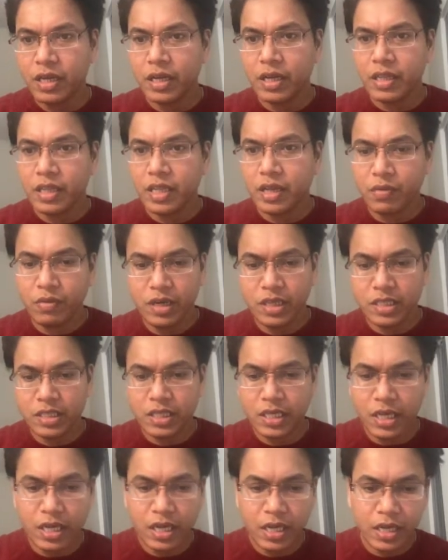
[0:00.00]
then we'll
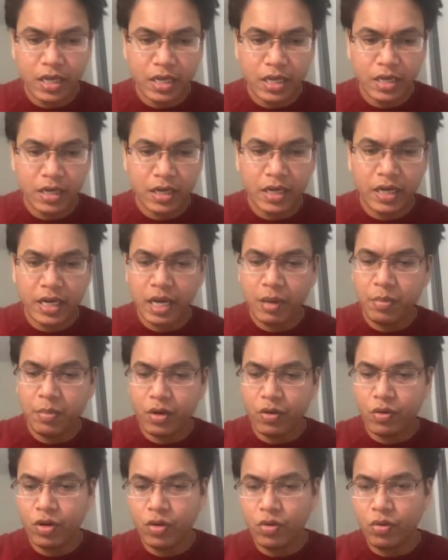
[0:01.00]
say temp
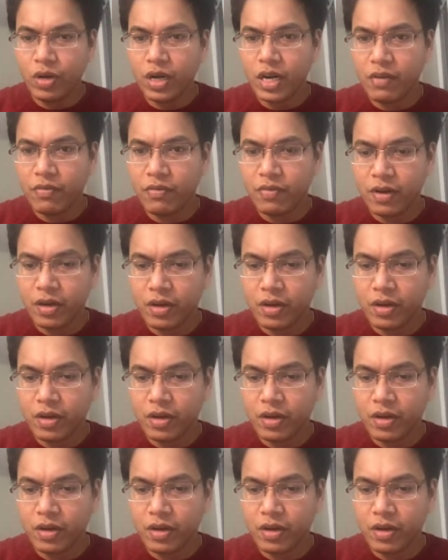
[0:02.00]
equal to left,